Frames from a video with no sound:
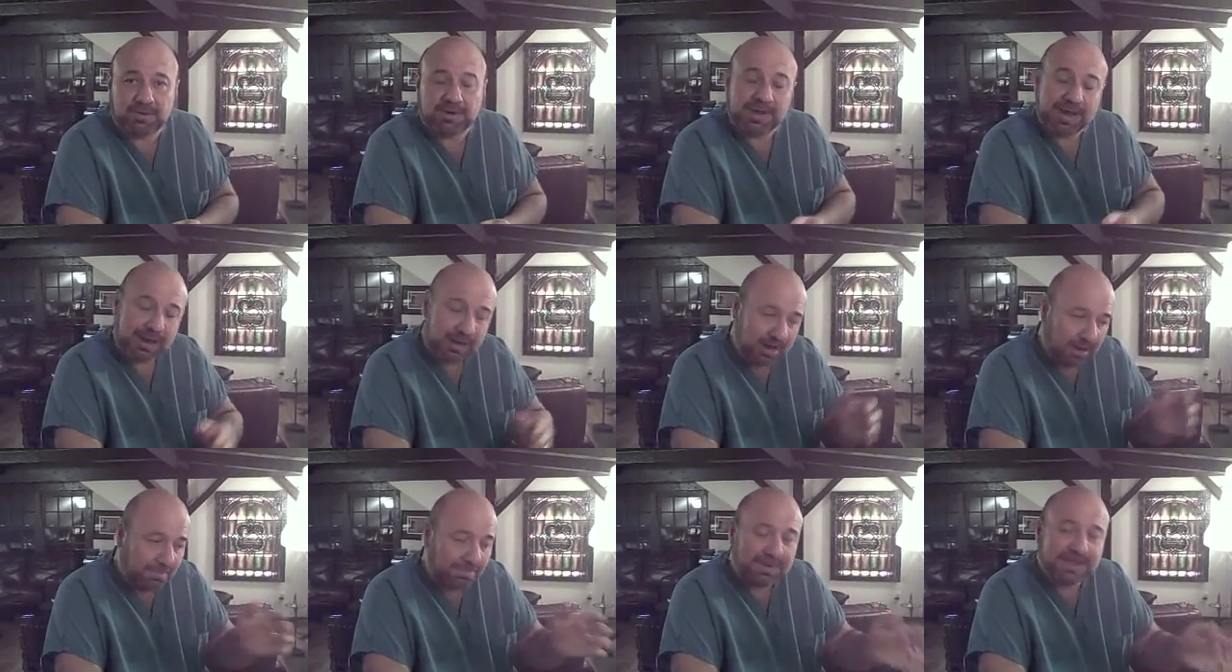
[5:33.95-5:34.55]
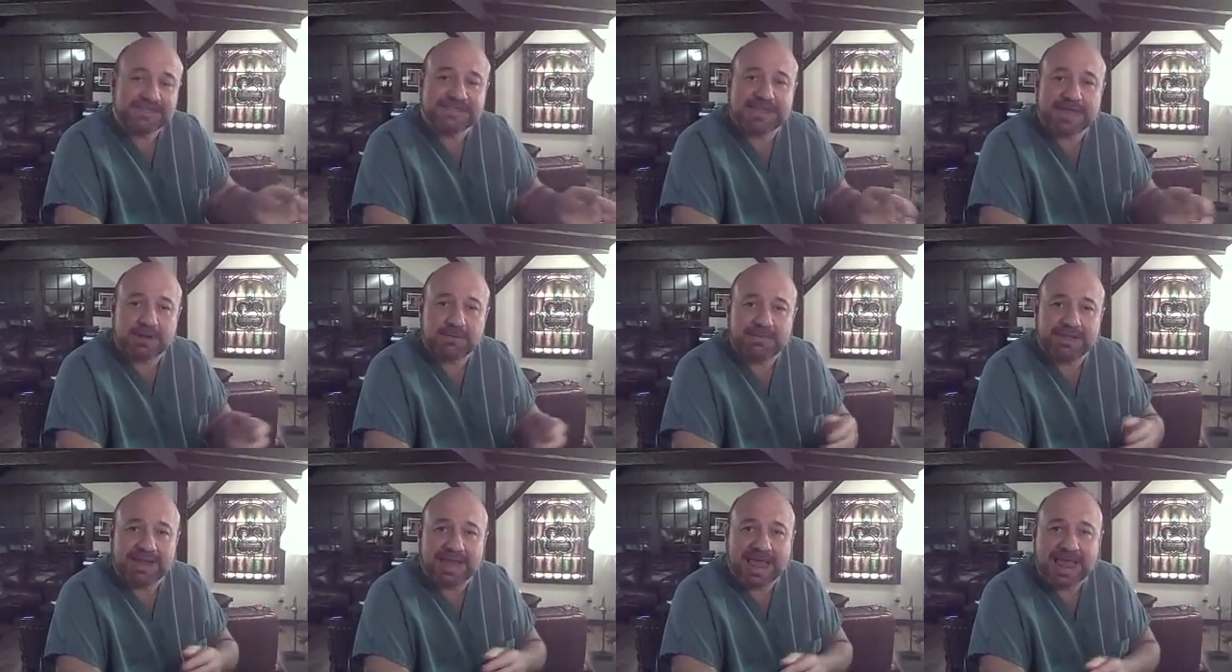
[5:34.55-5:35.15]
where airplanes
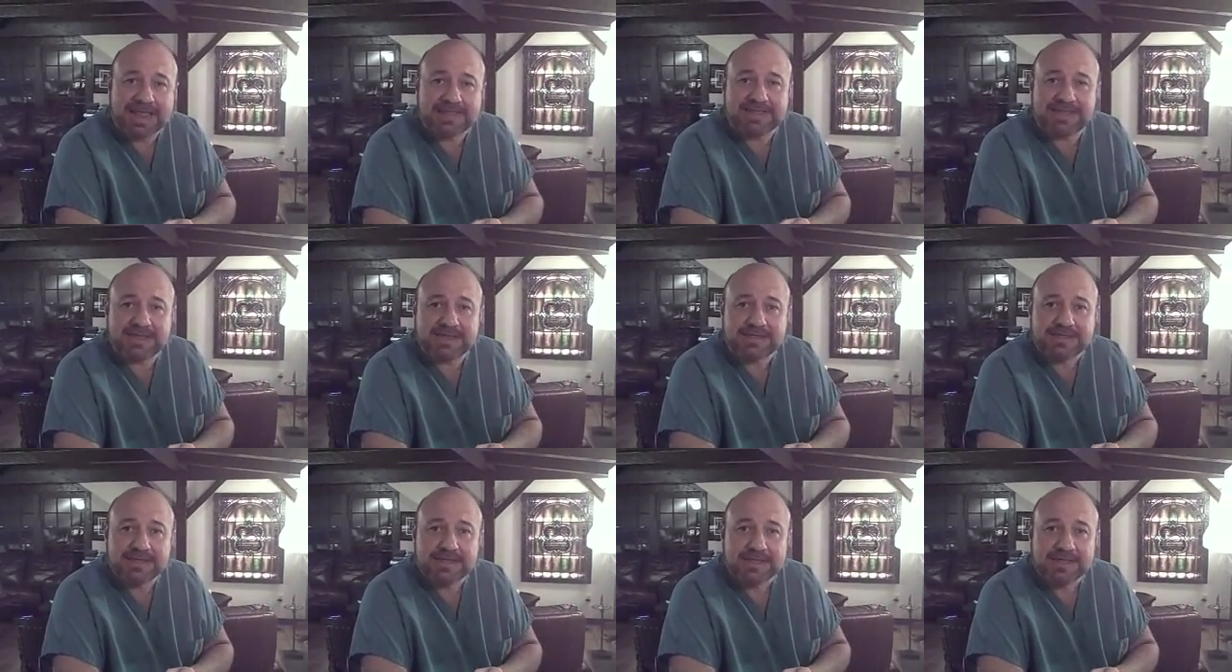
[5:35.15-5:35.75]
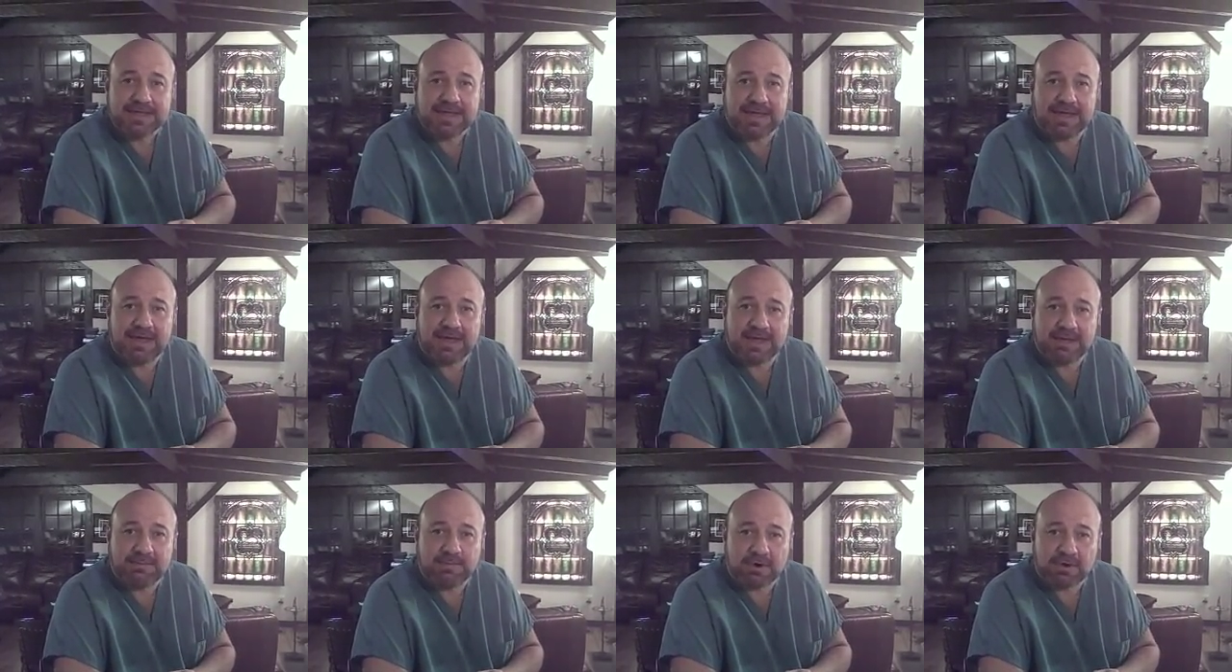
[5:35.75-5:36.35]
had to be landed
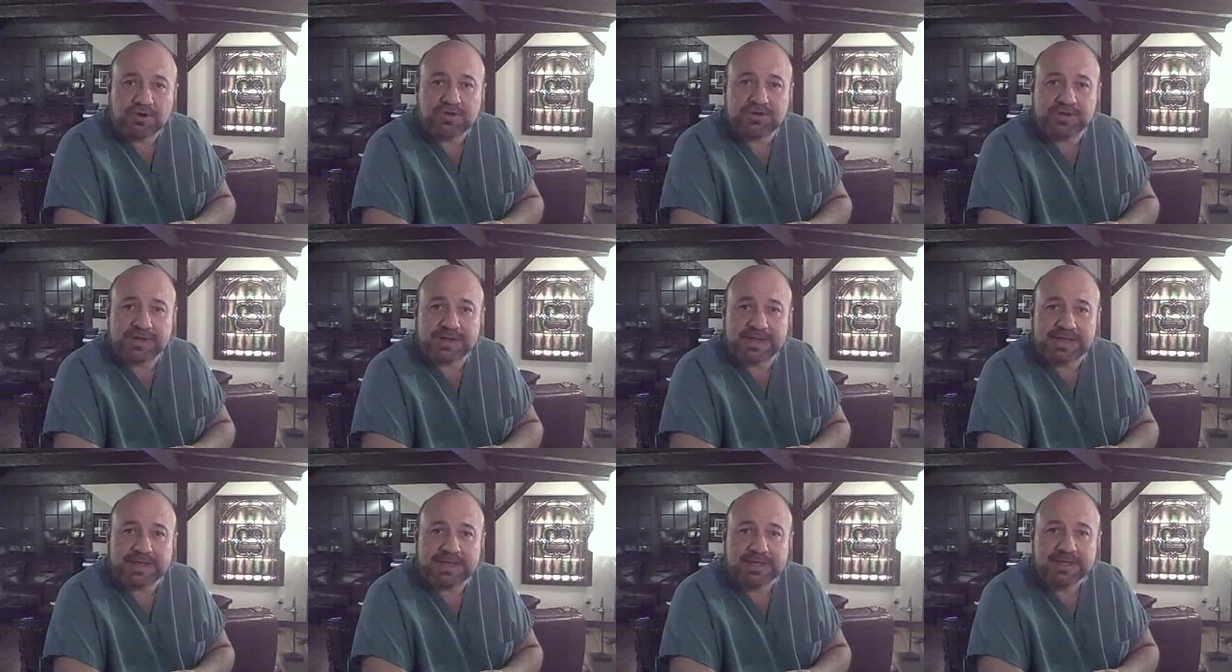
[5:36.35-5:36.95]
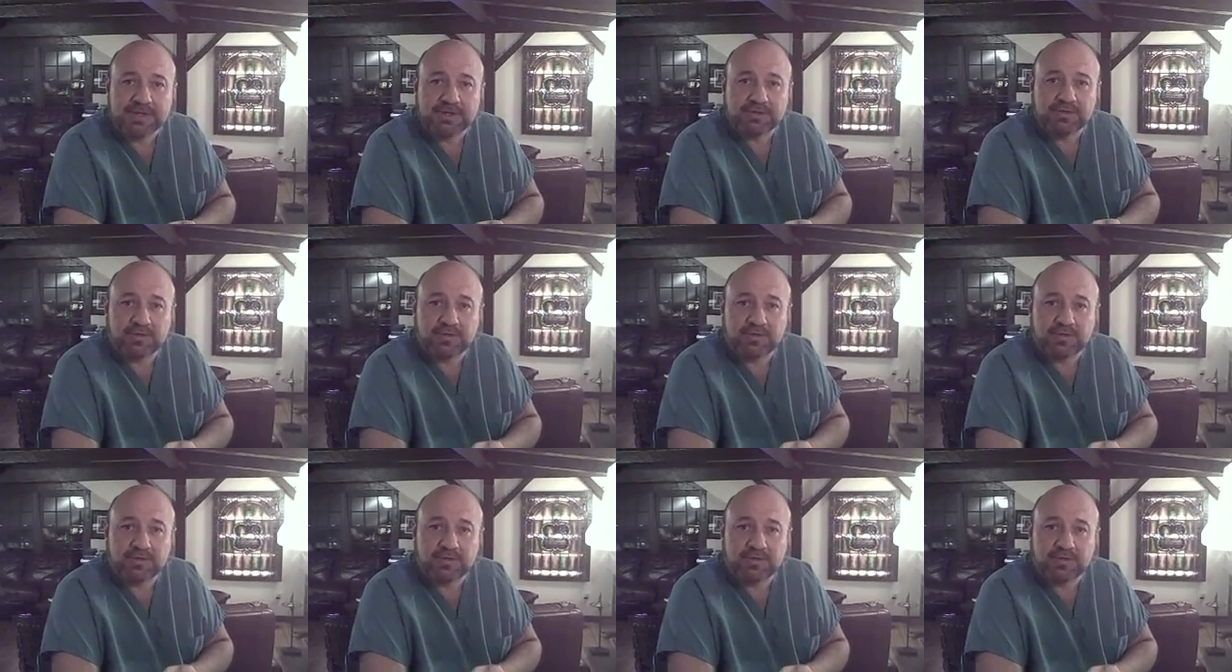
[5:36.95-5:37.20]
emergently